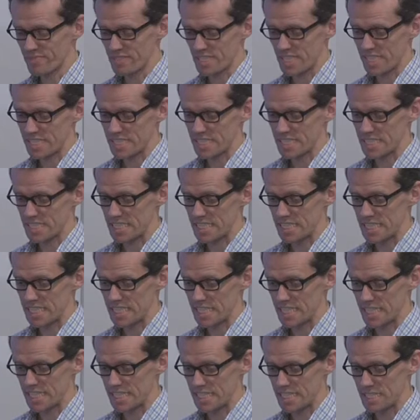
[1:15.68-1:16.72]

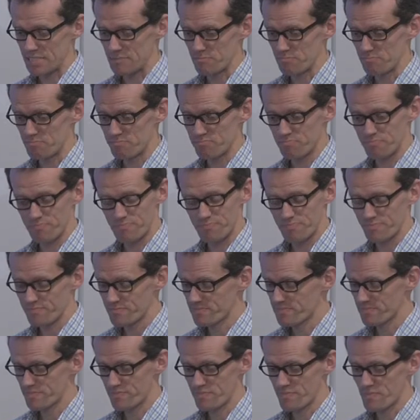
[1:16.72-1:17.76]
legacy.
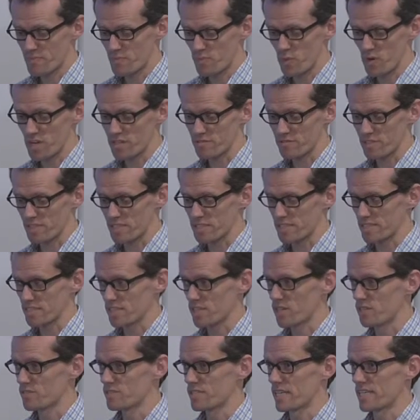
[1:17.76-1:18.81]
Workflows and
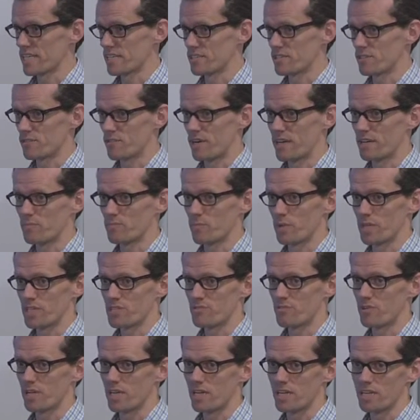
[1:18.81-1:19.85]
content are around
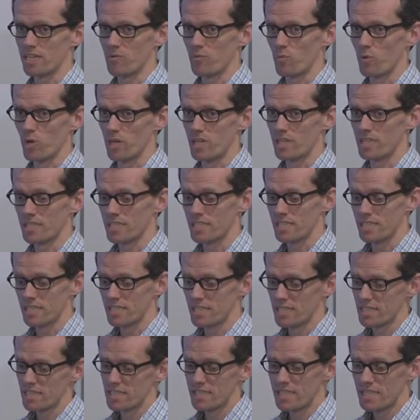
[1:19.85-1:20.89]
which rely on Word
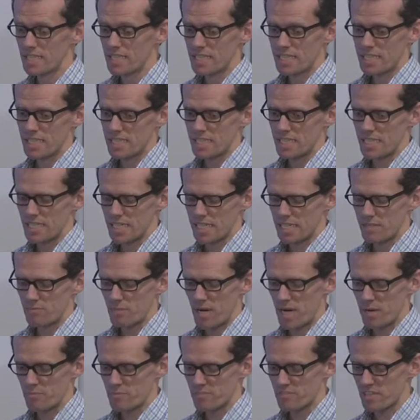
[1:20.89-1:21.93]

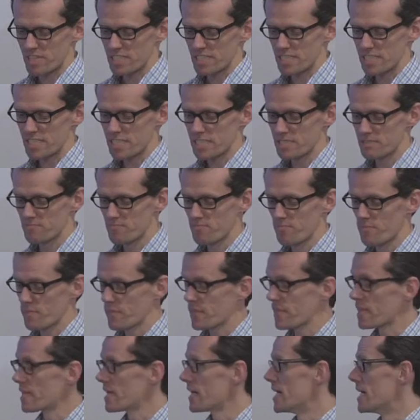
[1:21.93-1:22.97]
up front.
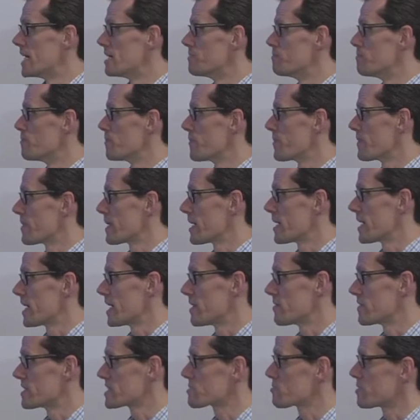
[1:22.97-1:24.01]

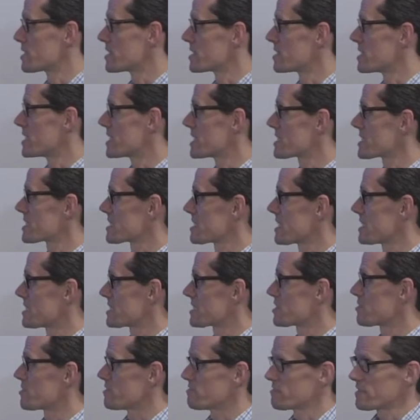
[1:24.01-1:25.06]
And this one, I hesitate
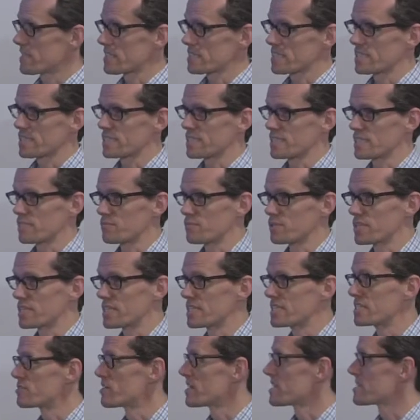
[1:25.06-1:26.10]
to call it fascinating, but
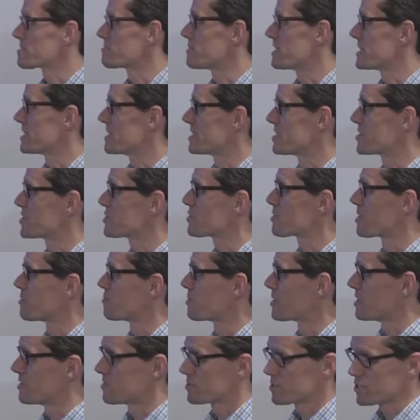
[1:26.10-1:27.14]
it interests me, the dual
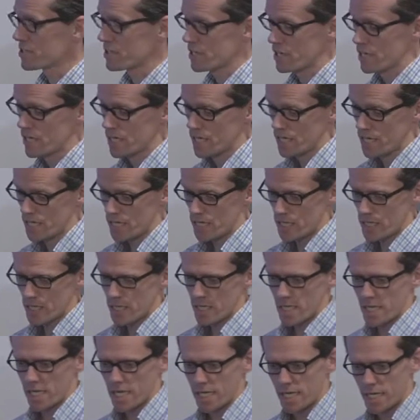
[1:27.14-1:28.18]
approach,
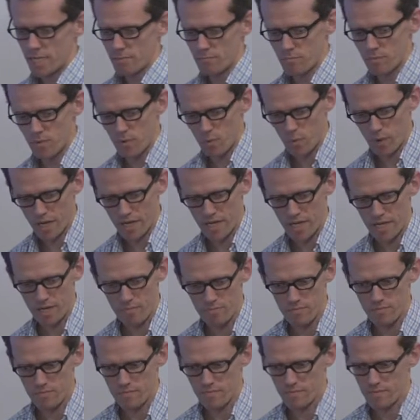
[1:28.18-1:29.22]
where
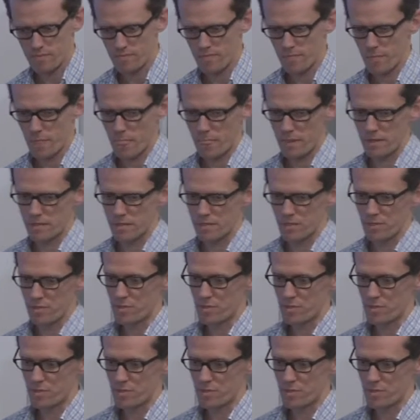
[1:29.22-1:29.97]
you